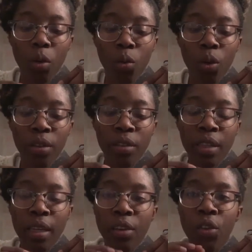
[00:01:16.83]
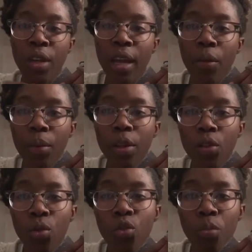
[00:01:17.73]
was that you can't really
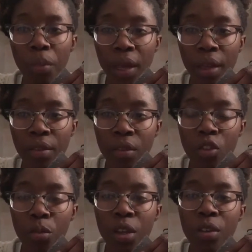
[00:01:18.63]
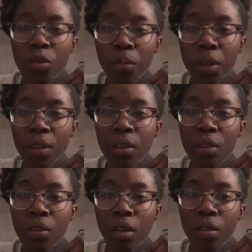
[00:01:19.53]
use pins, because
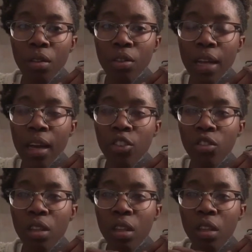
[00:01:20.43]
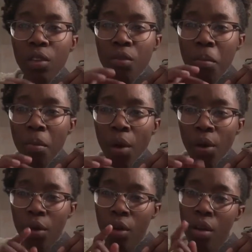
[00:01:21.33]
pins does actually leave a
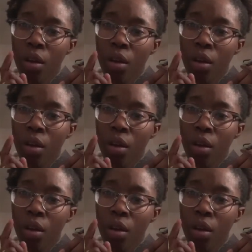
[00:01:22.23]
mark